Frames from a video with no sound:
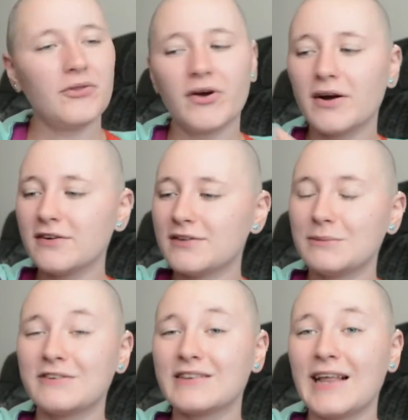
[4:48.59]
Now there are
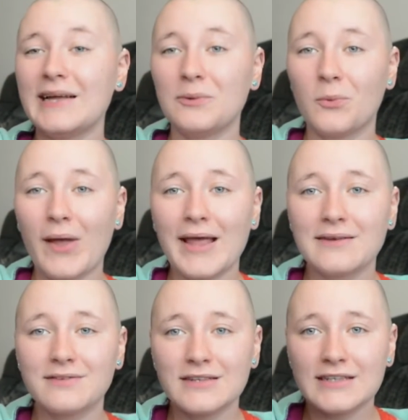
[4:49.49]
some slight
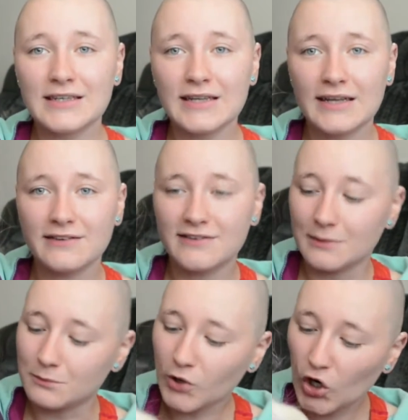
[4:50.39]
waves in it and
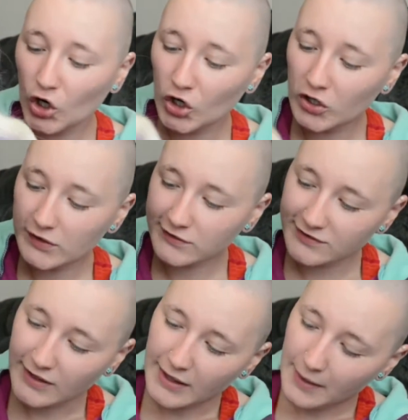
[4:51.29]
some
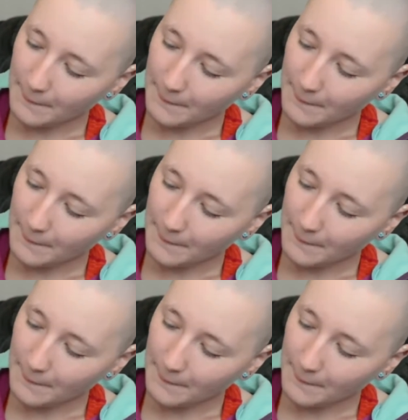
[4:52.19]
curls,